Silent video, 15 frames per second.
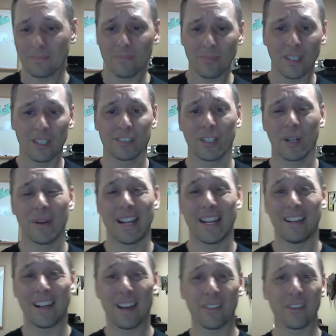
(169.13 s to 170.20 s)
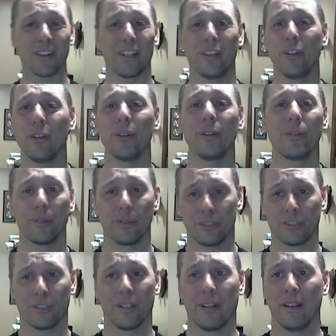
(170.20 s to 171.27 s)
So another
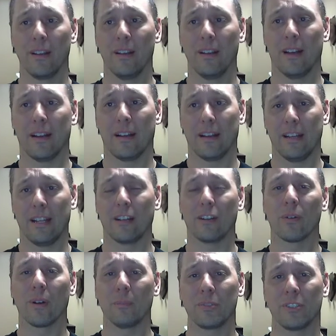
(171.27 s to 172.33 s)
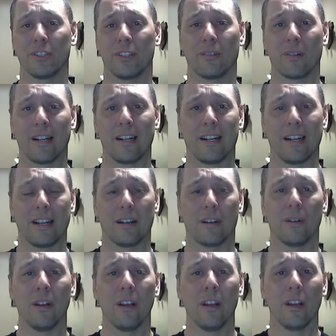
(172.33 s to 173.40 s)
huge encryption right
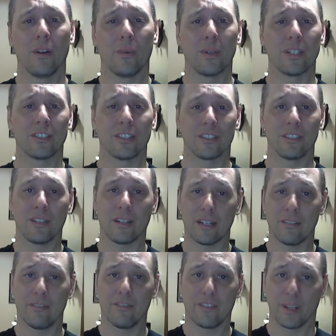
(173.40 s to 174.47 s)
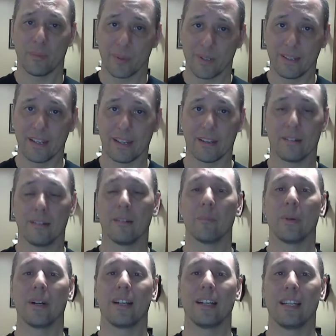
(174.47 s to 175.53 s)
now, which is not VPN
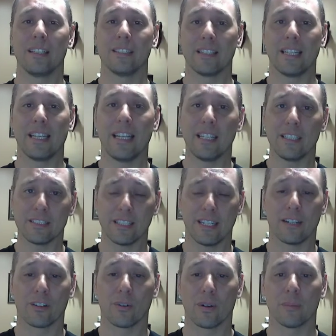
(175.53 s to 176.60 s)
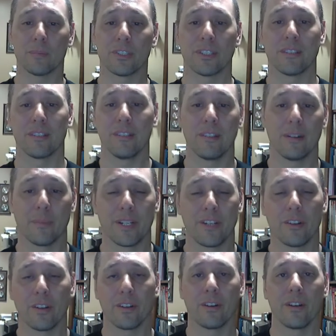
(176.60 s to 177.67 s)
but is encryption. I mean, you
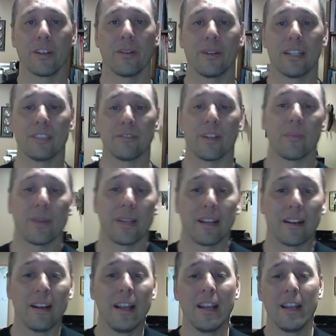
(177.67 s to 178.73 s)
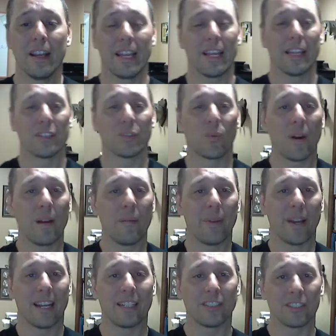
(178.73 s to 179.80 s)
could argue it is VPN, is web
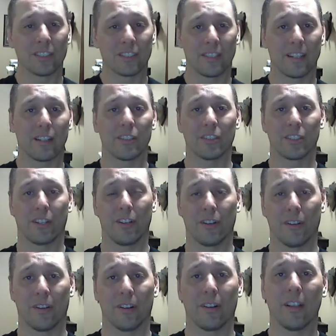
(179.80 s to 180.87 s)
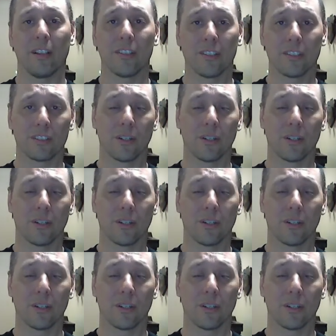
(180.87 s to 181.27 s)
pages that are secured. So